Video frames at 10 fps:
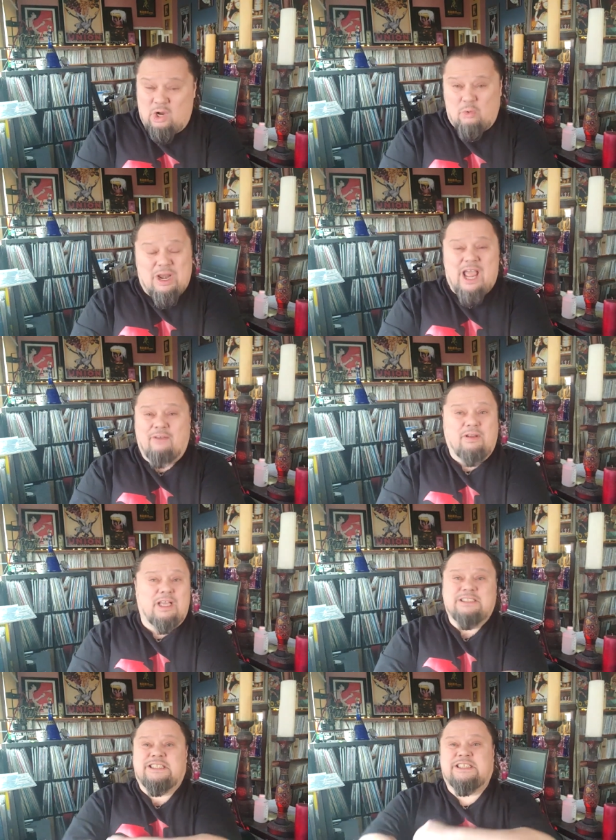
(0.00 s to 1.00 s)
would have
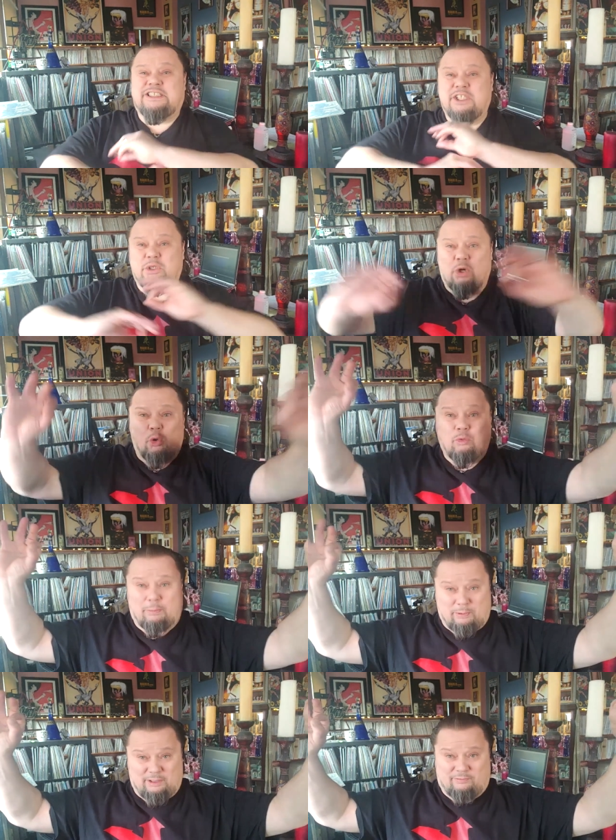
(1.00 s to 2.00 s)
zero
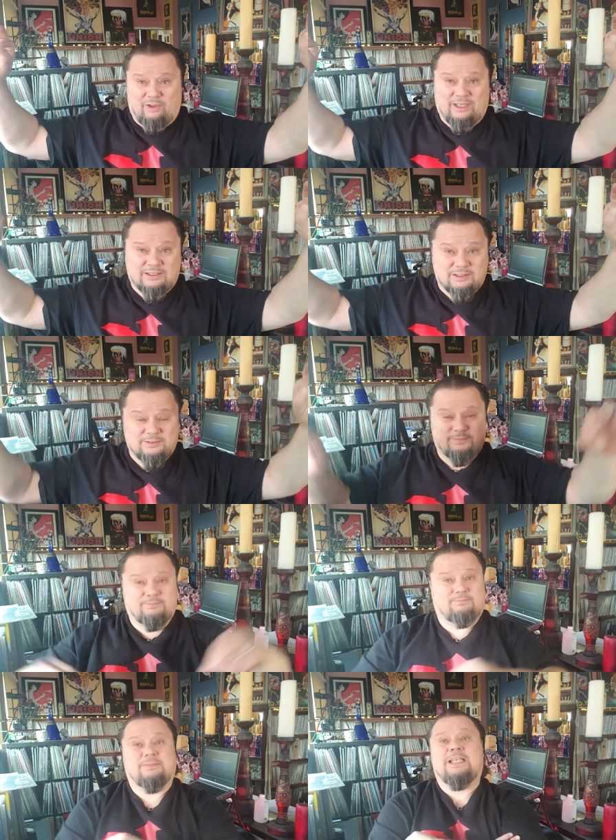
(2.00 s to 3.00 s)
ripple effect.
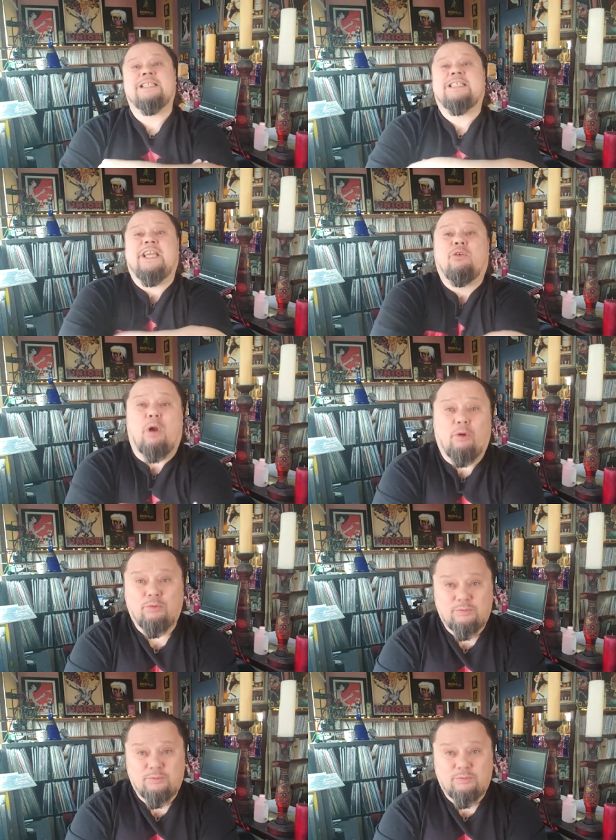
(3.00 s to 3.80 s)
Zero.